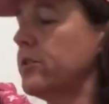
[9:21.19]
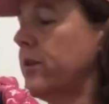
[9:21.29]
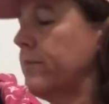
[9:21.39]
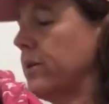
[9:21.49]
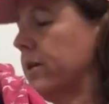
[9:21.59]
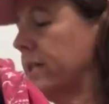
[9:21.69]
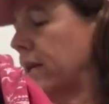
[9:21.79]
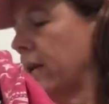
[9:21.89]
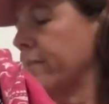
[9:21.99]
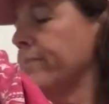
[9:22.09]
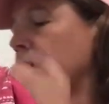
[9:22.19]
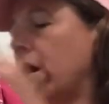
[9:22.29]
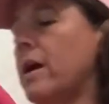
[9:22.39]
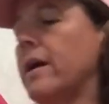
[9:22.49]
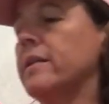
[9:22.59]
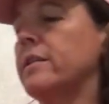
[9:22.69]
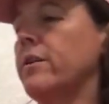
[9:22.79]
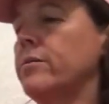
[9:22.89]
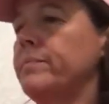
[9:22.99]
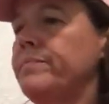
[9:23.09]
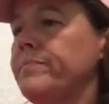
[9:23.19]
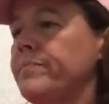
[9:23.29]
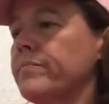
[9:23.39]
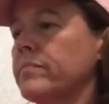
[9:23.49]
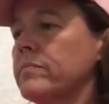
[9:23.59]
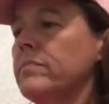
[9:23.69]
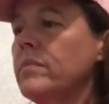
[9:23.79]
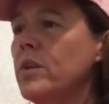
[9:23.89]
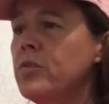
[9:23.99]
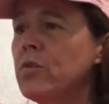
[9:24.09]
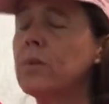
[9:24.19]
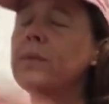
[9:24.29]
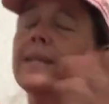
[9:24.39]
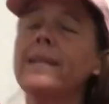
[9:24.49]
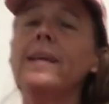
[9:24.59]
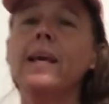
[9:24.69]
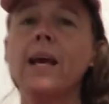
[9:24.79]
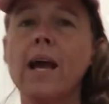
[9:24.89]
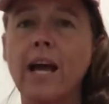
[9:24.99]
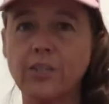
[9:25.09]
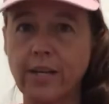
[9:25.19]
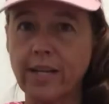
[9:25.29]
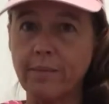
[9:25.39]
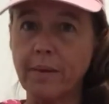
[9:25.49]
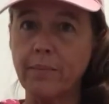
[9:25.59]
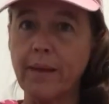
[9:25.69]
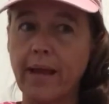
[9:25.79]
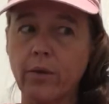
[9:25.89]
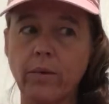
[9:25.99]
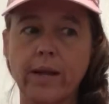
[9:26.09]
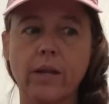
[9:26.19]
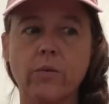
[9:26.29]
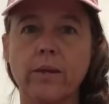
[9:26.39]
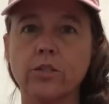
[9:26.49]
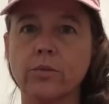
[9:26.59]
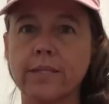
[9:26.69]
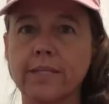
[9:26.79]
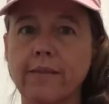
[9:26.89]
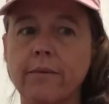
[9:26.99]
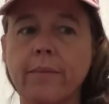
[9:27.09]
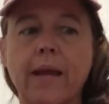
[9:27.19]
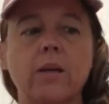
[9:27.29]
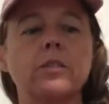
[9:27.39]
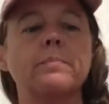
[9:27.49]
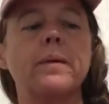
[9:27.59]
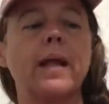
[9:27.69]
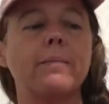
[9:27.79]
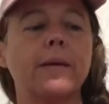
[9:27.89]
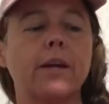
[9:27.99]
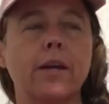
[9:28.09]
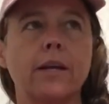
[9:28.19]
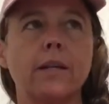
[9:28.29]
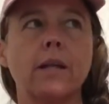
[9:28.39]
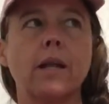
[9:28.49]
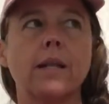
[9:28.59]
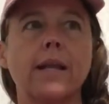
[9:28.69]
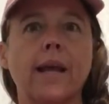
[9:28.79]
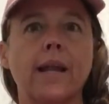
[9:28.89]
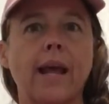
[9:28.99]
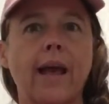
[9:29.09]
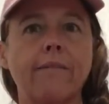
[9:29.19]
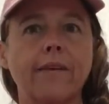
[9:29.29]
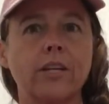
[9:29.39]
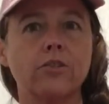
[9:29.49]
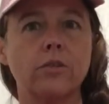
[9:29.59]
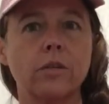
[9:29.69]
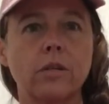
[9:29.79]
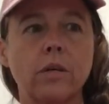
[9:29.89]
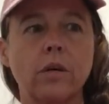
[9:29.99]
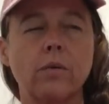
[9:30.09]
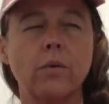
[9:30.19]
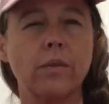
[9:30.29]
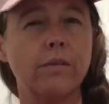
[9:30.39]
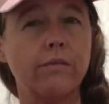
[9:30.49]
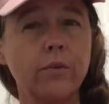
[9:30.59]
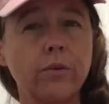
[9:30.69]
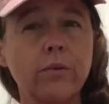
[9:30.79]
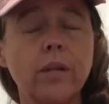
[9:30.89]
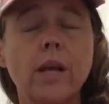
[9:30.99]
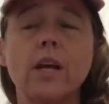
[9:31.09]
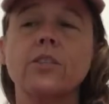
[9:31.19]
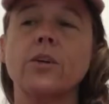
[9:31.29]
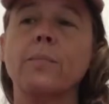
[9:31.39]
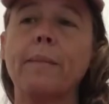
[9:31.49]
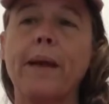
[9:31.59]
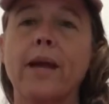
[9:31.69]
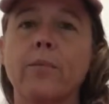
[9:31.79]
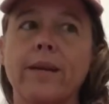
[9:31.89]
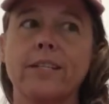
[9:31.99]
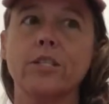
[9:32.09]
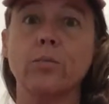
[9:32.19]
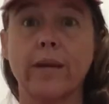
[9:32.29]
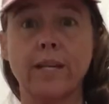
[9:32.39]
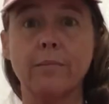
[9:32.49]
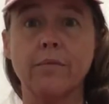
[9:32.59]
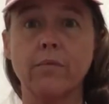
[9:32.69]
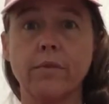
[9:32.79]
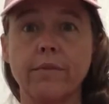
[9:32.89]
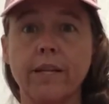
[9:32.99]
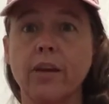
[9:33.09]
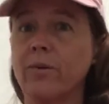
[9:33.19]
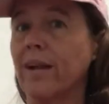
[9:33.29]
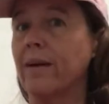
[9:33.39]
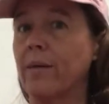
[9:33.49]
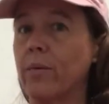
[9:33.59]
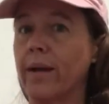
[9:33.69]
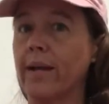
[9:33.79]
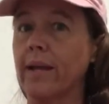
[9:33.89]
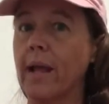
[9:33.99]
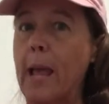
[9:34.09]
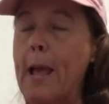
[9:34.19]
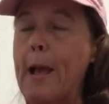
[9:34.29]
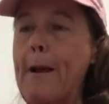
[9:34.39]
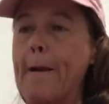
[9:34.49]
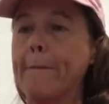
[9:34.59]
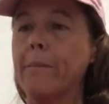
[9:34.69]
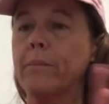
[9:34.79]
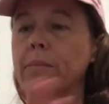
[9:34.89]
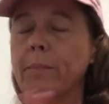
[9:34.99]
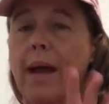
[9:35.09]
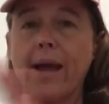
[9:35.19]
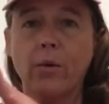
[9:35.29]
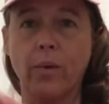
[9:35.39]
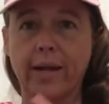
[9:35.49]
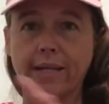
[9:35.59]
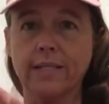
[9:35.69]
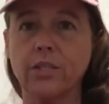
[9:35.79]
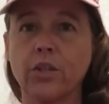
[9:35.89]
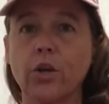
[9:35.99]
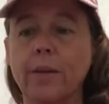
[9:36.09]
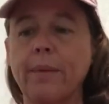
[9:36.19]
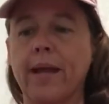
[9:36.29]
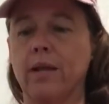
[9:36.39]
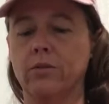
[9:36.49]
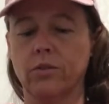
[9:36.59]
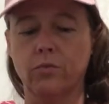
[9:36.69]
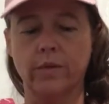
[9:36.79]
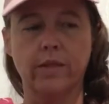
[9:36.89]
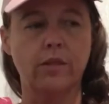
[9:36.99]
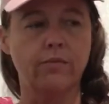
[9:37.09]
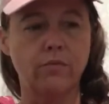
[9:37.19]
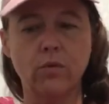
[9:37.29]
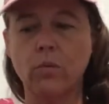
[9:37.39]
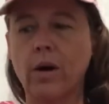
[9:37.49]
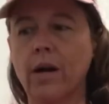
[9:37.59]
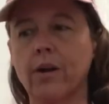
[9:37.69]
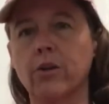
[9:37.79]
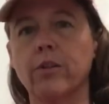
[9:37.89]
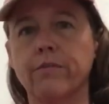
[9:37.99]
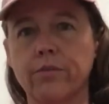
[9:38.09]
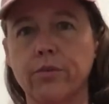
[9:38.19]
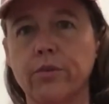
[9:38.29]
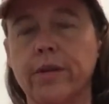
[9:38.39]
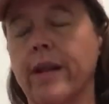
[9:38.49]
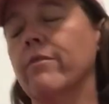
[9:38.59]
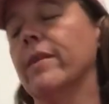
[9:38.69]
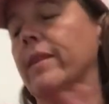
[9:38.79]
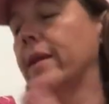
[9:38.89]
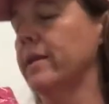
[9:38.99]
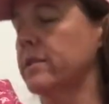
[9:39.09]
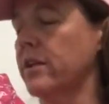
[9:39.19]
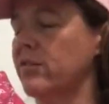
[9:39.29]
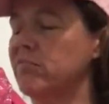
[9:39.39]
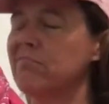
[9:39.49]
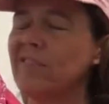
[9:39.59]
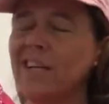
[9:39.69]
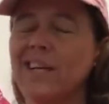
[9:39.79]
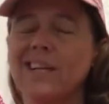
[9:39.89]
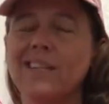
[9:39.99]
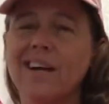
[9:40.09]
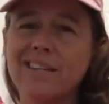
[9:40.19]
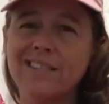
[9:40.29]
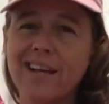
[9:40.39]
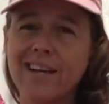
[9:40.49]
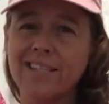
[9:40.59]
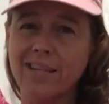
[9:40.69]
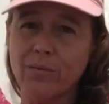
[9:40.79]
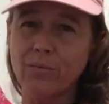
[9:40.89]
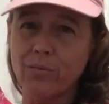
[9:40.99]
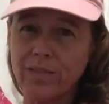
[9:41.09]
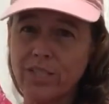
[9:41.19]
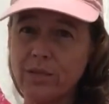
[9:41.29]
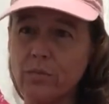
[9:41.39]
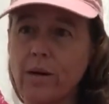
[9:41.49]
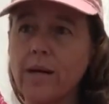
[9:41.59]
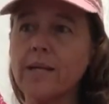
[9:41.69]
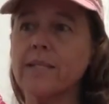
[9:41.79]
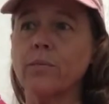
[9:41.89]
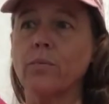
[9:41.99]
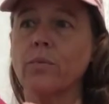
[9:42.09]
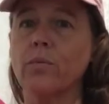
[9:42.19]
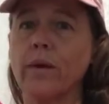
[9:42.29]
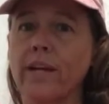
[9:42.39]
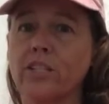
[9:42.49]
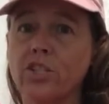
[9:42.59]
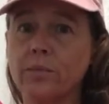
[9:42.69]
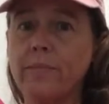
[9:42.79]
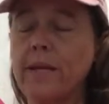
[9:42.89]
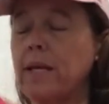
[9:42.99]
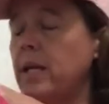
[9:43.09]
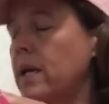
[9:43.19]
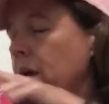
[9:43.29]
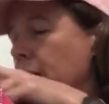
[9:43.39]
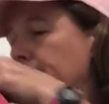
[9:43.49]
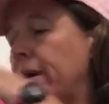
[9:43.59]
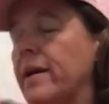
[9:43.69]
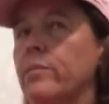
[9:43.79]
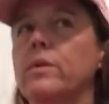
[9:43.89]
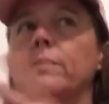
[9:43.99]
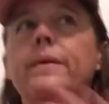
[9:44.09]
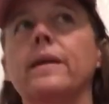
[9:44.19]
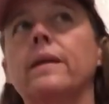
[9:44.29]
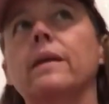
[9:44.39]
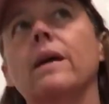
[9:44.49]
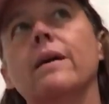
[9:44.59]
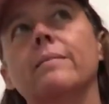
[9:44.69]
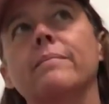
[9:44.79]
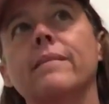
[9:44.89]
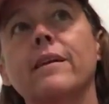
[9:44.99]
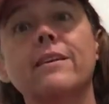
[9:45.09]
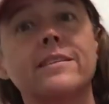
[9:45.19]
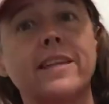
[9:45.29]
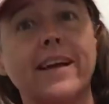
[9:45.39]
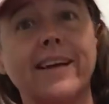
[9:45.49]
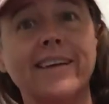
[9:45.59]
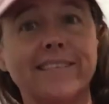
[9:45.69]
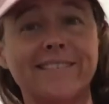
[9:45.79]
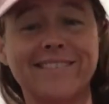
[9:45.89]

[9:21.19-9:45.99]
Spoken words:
is driving me crazy. Alright, so normally I try to keep my pack weight around 27 pounds, but I'm carrying a day and a half extra worth of food. So my pack weight, I just weighed it before the video, and I weigh, the pack weighs 30 pounds with the full water, the food, and everything. So not as light as I wish it was and the way it should be, but it will be come Thursday